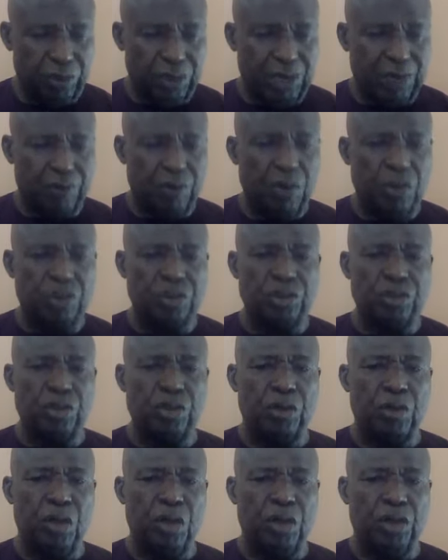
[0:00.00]
I want you to
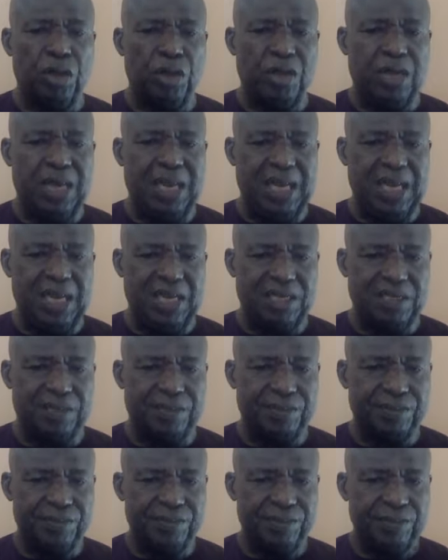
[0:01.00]
go on your knees
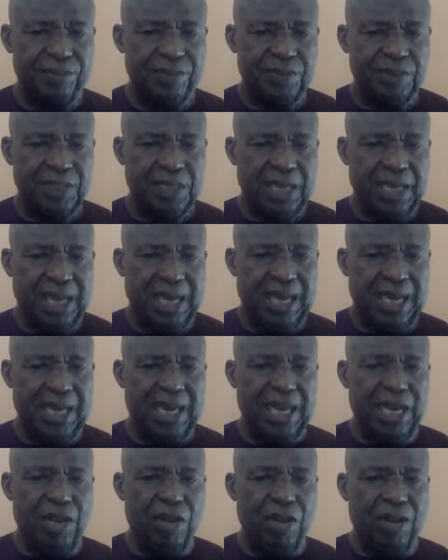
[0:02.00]
and
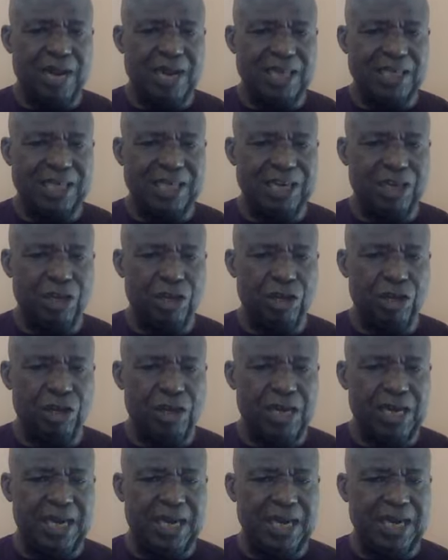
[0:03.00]
lay your right hand on your
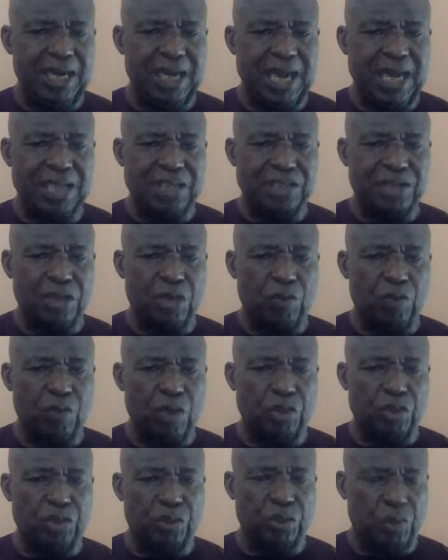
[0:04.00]
head and ask God
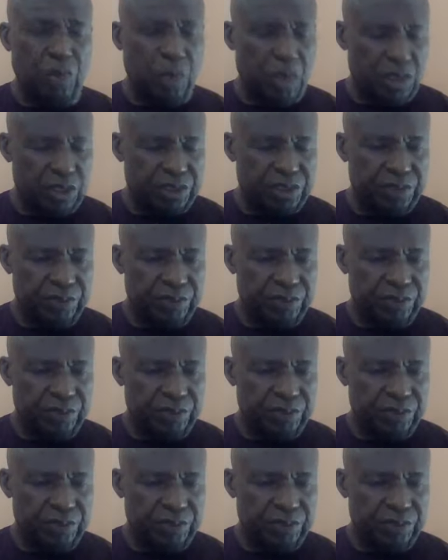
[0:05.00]
what you want.